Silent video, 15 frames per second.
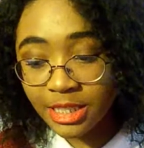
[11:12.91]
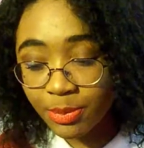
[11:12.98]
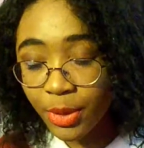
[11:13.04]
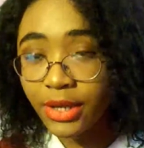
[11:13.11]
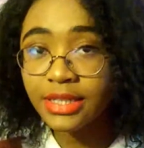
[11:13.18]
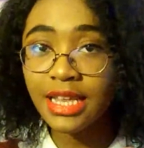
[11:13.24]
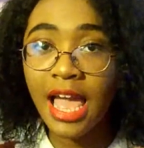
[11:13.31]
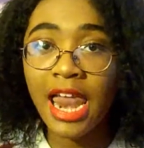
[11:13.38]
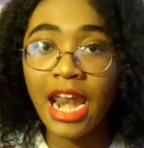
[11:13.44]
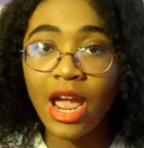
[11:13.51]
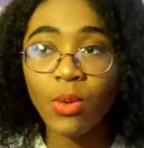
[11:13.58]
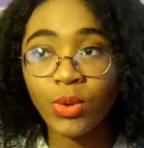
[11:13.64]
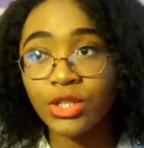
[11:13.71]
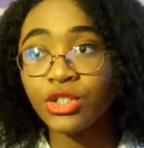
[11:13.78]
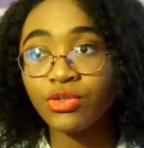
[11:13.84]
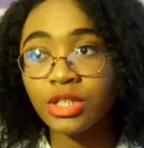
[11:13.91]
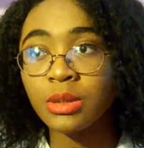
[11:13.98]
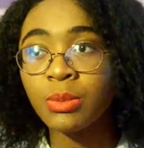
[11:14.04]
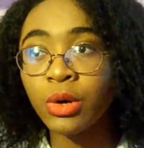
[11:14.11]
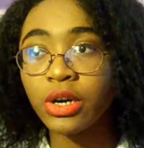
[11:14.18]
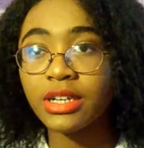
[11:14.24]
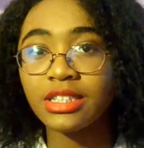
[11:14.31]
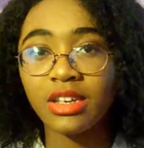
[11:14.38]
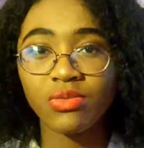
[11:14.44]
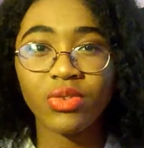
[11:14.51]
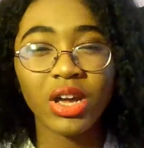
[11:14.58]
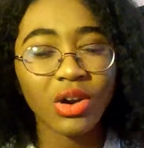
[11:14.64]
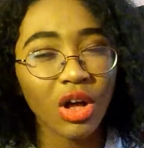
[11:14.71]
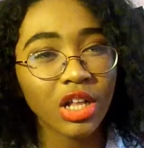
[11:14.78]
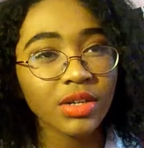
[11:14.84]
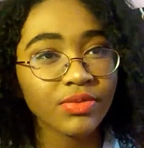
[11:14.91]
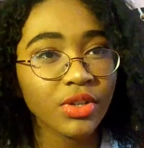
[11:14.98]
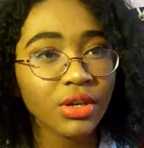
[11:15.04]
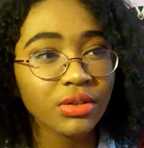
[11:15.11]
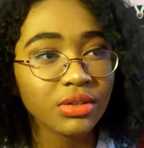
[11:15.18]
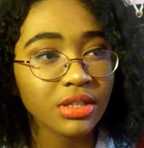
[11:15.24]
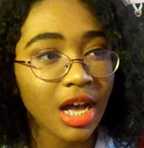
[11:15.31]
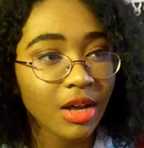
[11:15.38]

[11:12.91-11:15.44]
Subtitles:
books, and I want to read more because I've read all of those,